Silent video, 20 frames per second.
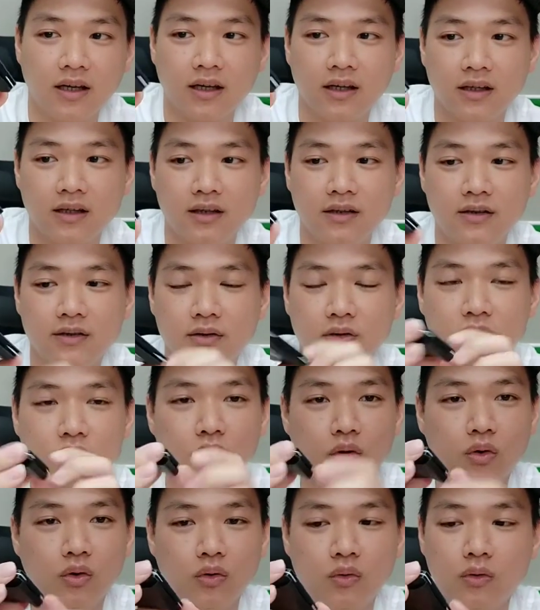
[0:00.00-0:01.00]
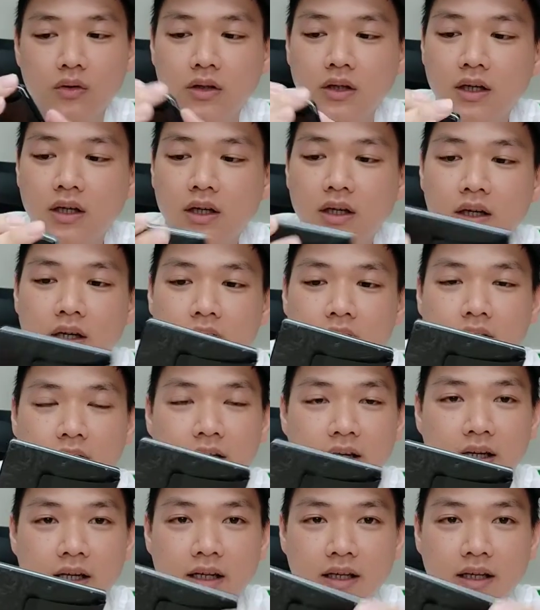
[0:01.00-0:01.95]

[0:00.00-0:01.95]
so they